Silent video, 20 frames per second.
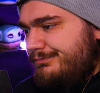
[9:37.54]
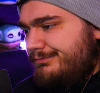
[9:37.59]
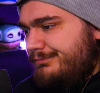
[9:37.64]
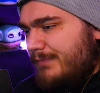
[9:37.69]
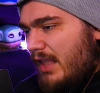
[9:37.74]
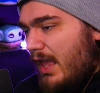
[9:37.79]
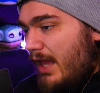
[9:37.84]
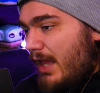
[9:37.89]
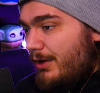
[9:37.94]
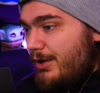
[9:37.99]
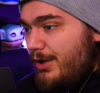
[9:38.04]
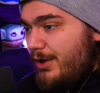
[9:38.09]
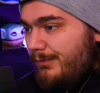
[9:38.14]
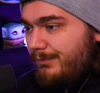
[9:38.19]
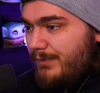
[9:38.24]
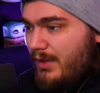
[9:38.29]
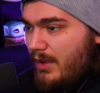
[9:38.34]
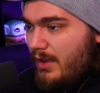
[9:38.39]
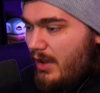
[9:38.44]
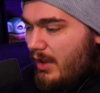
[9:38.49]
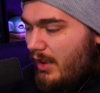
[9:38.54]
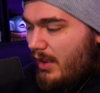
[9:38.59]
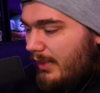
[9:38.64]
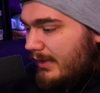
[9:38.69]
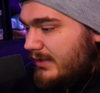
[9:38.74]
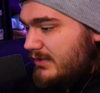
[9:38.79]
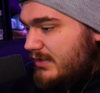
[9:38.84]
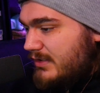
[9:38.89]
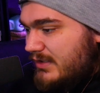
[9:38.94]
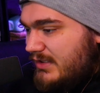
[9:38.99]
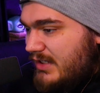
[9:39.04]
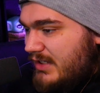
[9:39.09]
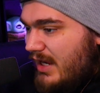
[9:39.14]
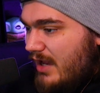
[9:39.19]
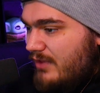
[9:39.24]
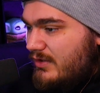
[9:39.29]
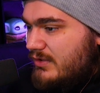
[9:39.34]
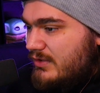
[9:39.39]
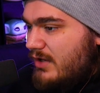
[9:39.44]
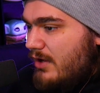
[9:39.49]
don't know. Let's just see
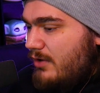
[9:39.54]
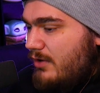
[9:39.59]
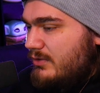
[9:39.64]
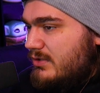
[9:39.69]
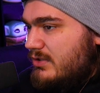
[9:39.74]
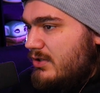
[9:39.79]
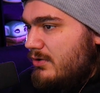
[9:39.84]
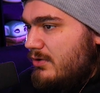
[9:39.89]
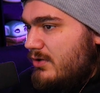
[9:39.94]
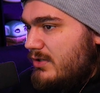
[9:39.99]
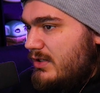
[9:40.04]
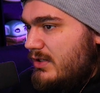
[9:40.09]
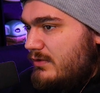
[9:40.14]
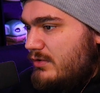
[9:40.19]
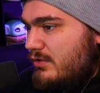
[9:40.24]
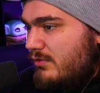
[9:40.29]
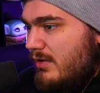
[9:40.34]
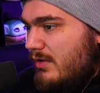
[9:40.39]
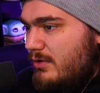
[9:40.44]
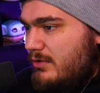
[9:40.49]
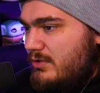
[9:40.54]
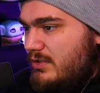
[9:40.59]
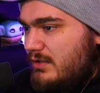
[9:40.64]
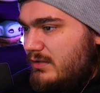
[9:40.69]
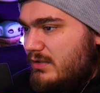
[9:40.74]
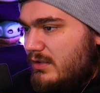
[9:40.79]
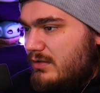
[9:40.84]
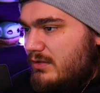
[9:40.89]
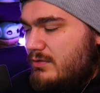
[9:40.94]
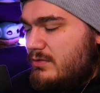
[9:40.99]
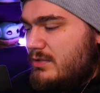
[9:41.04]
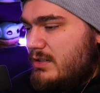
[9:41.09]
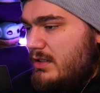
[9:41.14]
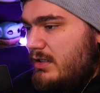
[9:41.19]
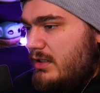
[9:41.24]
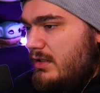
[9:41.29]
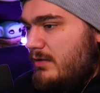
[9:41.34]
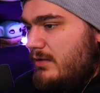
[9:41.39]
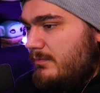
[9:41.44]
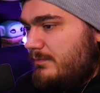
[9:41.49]
how this goes. There are already 2 energies on the
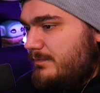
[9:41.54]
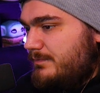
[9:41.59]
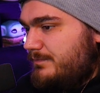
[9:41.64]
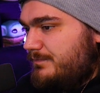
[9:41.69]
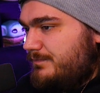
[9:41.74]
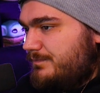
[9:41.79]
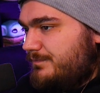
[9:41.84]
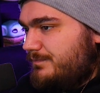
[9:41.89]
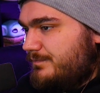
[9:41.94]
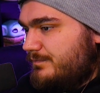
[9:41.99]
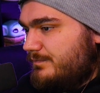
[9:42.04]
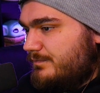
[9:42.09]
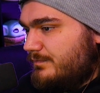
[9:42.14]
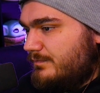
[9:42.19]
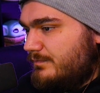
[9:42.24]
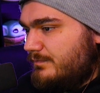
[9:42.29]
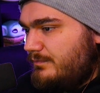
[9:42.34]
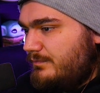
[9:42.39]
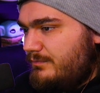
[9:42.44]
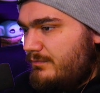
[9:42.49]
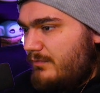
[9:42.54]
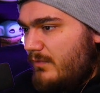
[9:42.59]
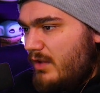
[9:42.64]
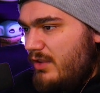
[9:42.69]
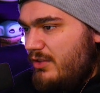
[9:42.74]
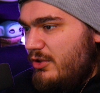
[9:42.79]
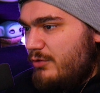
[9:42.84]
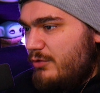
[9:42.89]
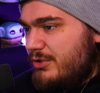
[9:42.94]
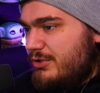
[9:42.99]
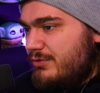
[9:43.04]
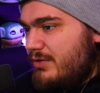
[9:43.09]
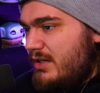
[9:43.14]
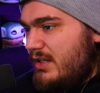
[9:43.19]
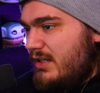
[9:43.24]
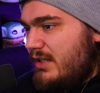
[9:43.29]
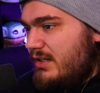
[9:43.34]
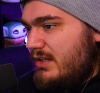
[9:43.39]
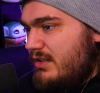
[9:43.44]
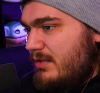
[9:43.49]
Dratini. They're
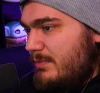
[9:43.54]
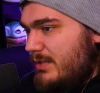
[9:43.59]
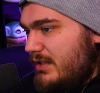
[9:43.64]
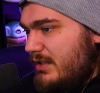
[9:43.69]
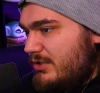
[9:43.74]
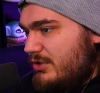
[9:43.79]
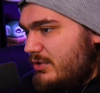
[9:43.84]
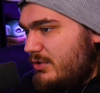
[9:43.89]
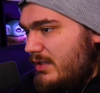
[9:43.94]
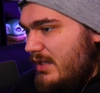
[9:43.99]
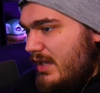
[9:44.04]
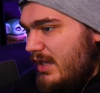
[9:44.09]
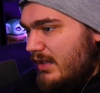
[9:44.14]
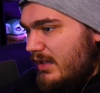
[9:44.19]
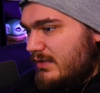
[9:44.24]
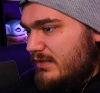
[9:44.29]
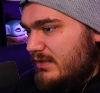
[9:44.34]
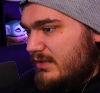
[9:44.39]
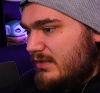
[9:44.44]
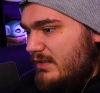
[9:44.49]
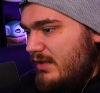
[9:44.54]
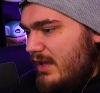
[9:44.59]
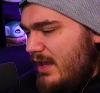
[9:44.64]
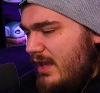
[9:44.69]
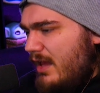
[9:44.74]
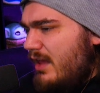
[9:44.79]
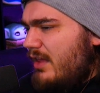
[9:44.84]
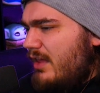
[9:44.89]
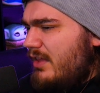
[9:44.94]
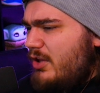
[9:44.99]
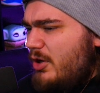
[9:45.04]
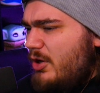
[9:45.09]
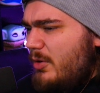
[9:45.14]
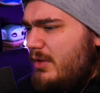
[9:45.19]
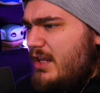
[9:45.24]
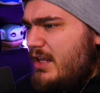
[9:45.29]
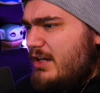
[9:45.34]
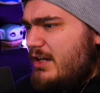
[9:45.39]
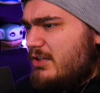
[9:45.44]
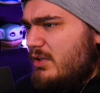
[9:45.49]
retreating into the Pikachu EX. You know what?
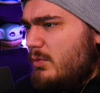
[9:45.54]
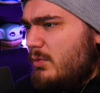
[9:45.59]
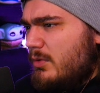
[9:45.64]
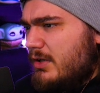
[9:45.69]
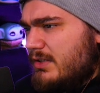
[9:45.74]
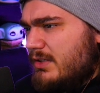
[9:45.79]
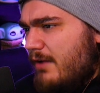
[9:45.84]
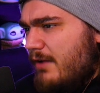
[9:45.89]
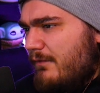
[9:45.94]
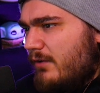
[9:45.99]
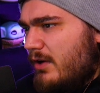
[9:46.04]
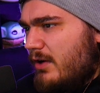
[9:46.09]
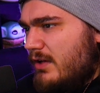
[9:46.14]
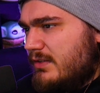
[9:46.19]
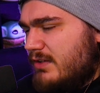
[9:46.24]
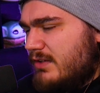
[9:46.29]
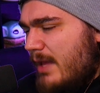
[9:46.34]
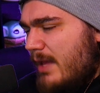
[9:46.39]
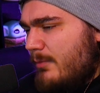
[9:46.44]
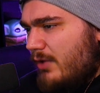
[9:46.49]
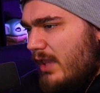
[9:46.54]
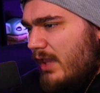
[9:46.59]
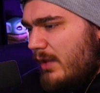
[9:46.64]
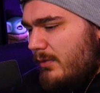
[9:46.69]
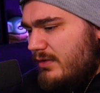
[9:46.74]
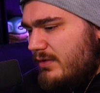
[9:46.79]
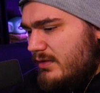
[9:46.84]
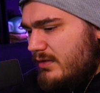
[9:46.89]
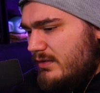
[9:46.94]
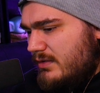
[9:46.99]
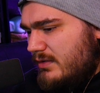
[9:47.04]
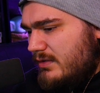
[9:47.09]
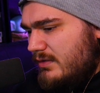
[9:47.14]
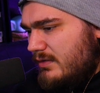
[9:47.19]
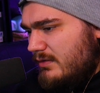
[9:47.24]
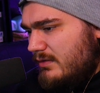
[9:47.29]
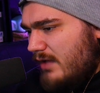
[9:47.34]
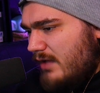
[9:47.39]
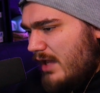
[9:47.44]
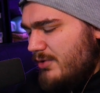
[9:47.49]
That actually works out for us. I'm okay with this.
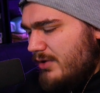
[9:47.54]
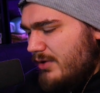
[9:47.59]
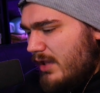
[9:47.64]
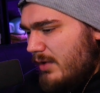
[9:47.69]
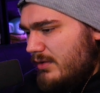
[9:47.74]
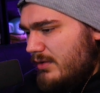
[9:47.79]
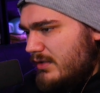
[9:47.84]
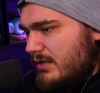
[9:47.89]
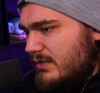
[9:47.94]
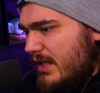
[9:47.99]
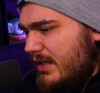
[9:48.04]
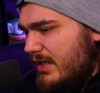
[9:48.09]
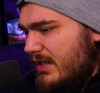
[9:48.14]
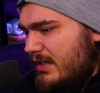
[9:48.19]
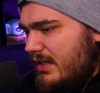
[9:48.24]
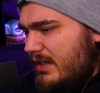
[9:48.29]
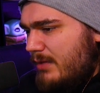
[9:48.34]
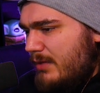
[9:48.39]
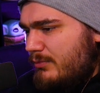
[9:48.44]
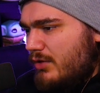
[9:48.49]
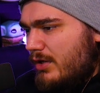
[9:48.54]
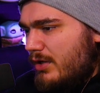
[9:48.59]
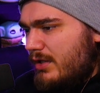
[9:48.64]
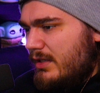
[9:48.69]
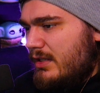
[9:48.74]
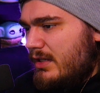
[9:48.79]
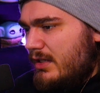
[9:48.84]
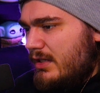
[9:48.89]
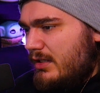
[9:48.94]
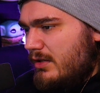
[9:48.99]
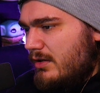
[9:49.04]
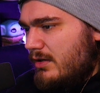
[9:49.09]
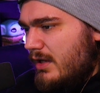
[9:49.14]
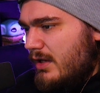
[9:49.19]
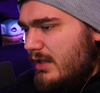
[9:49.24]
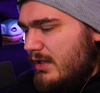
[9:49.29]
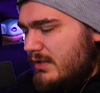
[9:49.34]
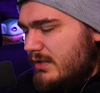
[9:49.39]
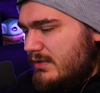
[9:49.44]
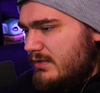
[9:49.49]
I can keep Druddigon in here, I
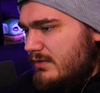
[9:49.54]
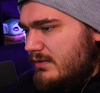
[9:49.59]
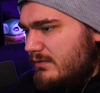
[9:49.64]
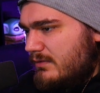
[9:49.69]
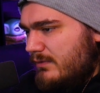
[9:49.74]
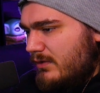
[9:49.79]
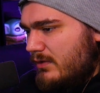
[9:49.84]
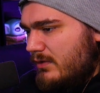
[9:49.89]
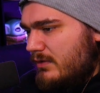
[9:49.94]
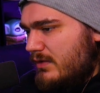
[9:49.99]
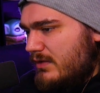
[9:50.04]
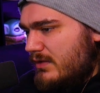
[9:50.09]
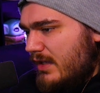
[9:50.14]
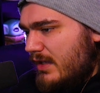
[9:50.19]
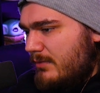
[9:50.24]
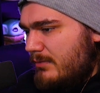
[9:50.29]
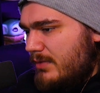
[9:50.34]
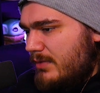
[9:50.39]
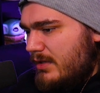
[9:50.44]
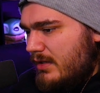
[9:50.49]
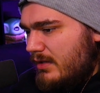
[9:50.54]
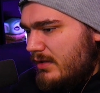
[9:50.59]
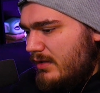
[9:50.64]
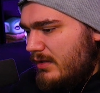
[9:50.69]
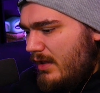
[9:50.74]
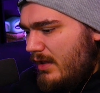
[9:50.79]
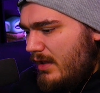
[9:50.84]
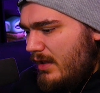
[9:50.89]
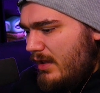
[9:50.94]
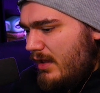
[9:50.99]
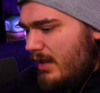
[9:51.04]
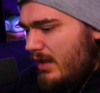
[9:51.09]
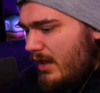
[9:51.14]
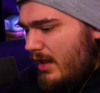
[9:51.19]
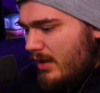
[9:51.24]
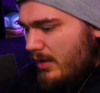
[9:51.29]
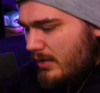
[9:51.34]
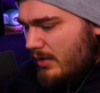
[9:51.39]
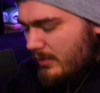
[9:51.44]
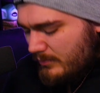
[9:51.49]
guess, for the time being.
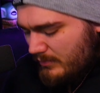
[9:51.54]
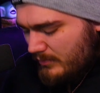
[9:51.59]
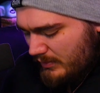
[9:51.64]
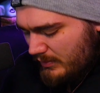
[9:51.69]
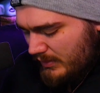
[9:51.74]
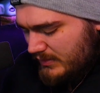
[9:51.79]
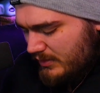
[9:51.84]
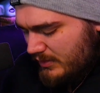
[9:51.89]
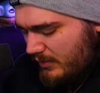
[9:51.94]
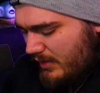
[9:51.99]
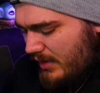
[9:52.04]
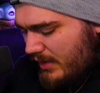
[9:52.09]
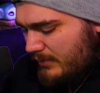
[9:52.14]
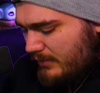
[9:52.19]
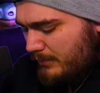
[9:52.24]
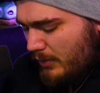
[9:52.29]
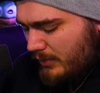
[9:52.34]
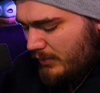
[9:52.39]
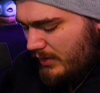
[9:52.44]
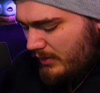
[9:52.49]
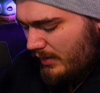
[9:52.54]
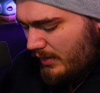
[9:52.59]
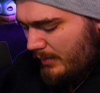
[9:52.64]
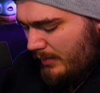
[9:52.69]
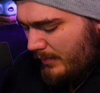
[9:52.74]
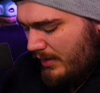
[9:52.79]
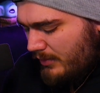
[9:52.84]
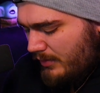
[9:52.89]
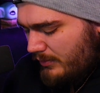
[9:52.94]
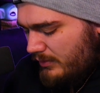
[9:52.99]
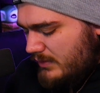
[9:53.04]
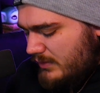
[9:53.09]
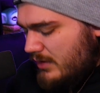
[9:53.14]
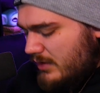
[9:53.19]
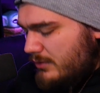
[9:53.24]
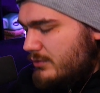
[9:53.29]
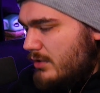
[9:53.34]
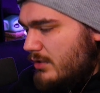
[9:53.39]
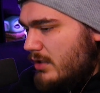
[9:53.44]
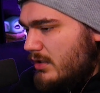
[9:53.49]
Let's go ahead and Pokecom out this
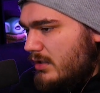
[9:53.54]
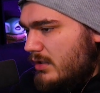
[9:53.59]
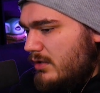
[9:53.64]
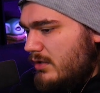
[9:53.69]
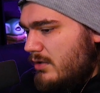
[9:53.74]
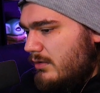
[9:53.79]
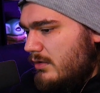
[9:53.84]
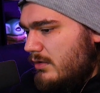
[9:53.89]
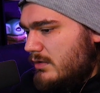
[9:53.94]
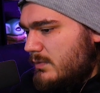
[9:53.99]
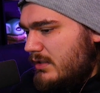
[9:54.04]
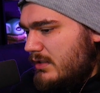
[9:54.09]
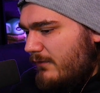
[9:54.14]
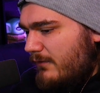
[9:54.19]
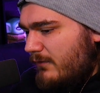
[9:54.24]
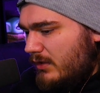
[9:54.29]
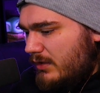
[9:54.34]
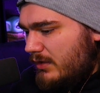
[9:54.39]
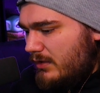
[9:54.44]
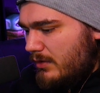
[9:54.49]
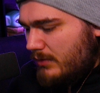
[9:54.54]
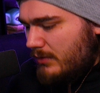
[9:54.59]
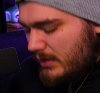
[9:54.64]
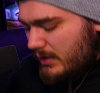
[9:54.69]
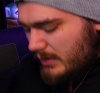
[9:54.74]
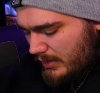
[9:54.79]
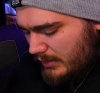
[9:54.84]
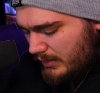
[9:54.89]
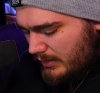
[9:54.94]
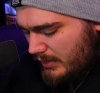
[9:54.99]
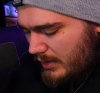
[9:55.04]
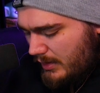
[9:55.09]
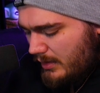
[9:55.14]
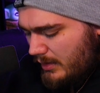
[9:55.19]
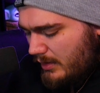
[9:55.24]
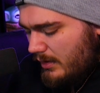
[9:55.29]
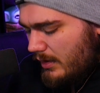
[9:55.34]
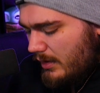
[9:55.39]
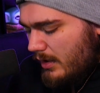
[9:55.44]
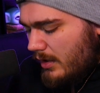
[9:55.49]
other Druddigon, though, because we definitely don't need it.
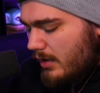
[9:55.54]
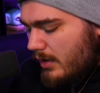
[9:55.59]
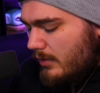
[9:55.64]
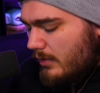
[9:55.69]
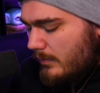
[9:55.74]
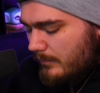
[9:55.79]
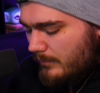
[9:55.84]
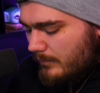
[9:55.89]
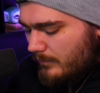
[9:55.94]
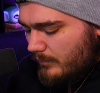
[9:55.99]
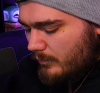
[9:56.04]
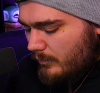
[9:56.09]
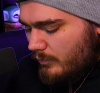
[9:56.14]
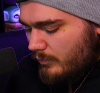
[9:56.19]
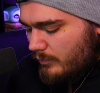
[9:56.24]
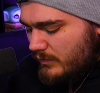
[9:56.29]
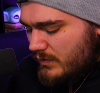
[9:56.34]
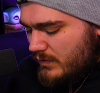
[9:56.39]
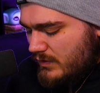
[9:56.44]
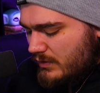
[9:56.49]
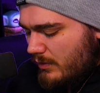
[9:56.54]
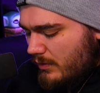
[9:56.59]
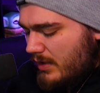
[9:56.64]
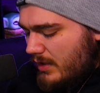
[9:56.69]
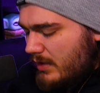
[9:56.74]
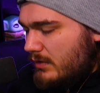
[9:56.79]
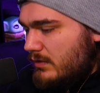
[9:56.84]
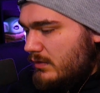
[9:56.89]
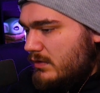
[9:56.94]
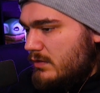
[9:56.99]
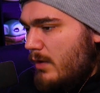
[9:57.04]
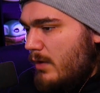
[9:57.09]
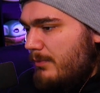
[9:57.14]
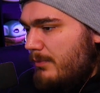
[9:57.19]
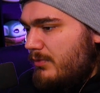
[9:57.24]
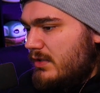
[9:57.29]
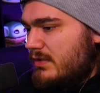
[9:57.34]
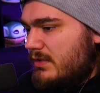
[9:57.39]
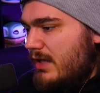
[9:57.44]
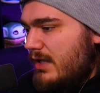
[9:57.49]
Let's go ahead and
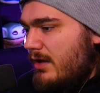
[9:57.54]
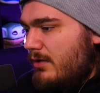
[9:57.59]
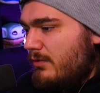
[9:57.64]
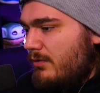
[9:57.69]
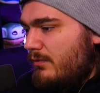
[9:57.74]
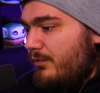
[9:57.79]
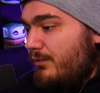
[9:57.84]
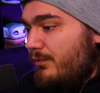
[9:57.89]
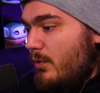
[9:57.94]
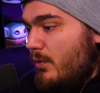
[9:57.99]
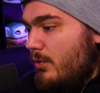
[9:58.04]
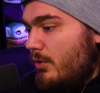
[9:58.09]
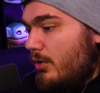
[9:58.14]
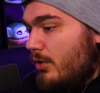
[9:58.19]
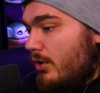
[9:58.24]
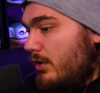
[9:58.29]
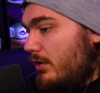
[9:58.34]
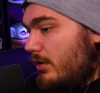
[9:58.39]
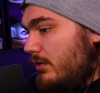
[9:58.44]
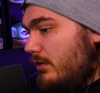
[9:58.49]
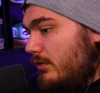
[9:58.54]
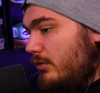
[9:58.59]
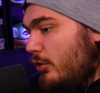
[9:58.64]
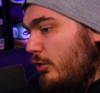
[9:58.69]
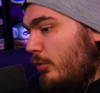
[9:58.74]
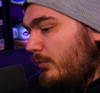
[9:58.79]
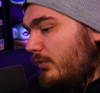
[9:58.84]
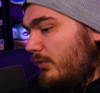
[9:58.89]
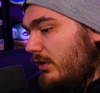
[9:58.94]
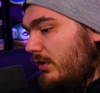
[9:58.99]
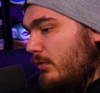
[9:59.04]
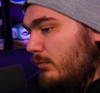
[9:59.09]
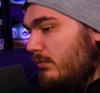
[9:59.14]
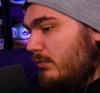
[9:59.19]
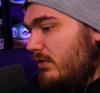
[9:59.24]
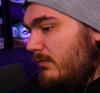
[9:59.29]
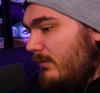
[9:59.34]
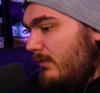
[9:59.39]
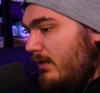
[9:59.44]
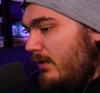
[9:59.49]
swap this out for hopefully a
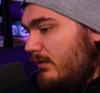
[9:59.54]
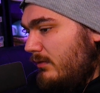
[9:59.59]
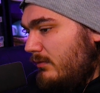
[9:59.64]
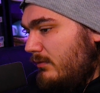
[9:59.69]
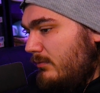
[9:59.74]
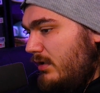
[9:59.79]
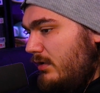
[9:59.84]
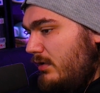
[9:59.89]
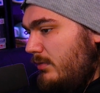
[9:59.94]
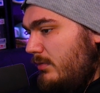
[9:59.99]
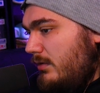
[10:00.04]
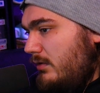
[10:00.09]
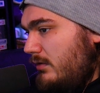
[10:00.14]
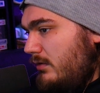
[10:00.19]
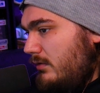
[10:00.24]
Weavile, maybe?